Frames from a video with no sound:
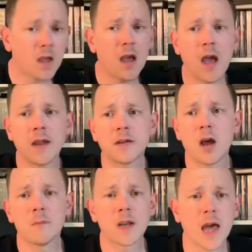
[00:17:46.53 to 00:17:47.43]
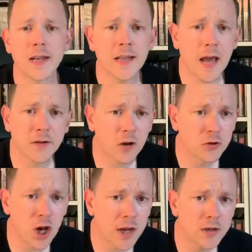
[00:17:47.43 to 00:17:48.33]
and the lady had no
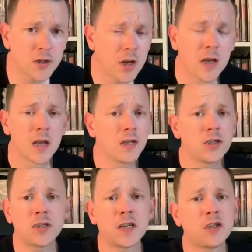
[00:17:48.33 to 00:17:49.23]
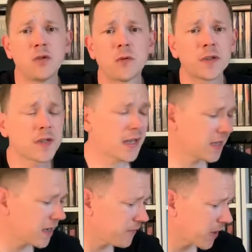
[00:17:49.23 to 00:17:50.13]
change, and she said, do you want to take
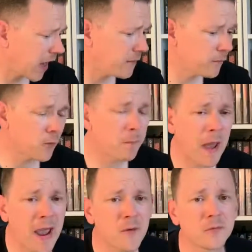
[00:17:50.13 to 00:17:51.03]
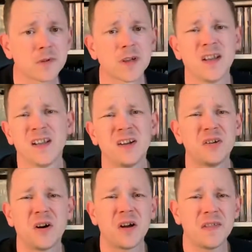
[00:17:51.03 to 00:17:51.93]
another game for £1?
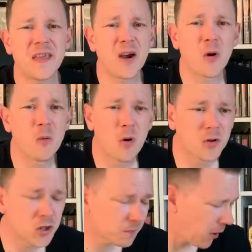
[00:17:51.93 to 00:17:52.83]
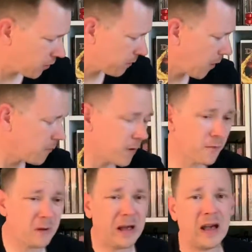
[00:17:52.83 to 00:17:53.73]
Well, there I was, spur of the moment. I
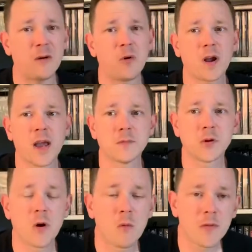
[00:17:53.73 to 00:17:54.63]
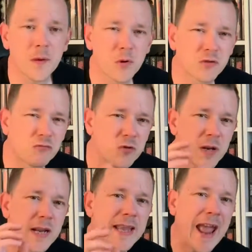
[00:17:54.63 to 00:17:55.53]
thought, what game do I want? There wasn't
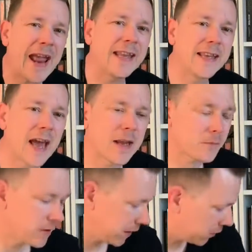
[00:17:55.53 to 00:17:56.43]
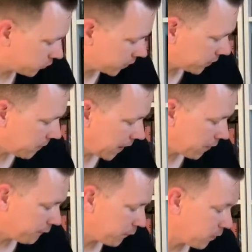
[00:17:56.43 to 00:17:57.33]
really any games that interested me, and
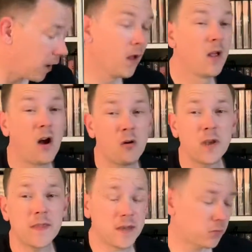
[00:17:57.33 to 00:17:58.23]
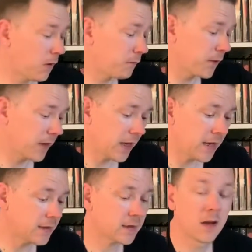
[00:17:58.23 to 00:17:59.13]
I thought, I'll get this one for the
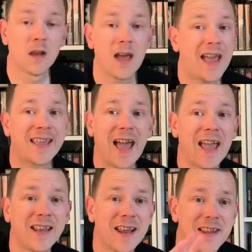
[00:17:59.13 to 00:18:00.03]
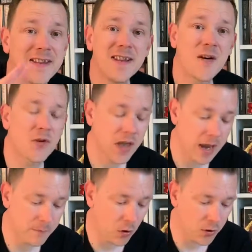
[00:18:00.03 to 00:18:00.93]
kids. Again, another
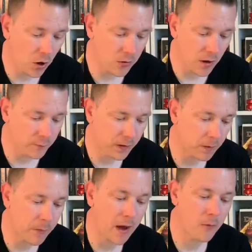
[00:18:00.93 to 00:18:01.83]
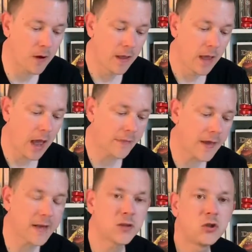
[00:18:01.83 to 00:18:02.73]
game that I know nothing about, and that's